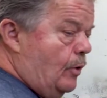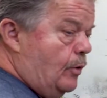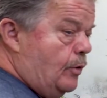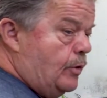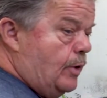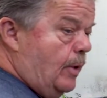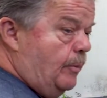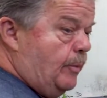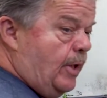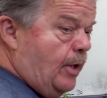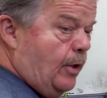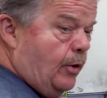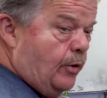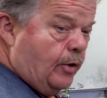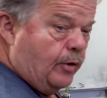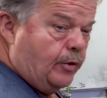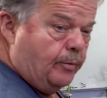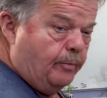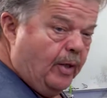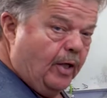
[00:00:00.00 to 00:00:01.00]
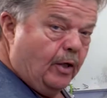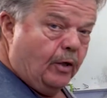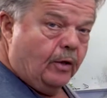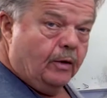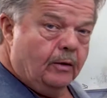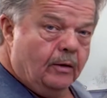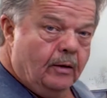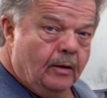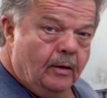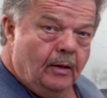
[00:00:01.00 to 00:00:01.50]
somebody that's
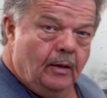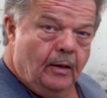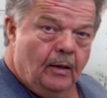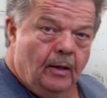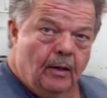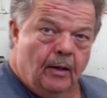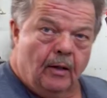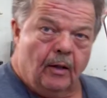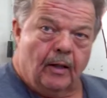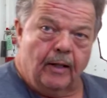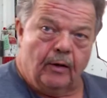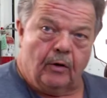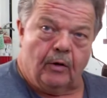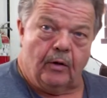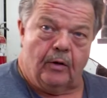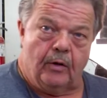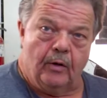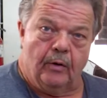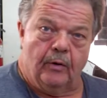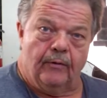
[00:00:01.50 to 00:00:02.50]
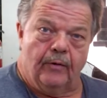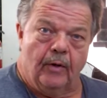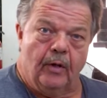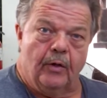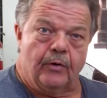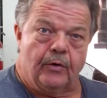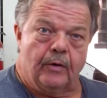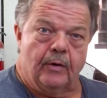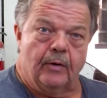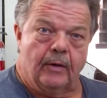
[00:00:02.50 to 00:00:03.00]
big, like the two of
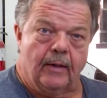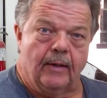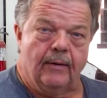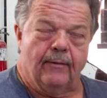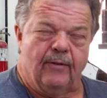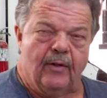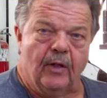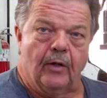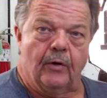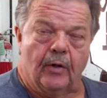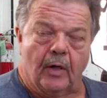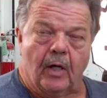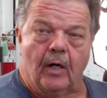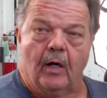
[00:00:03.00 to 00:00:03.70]
us, can fit in the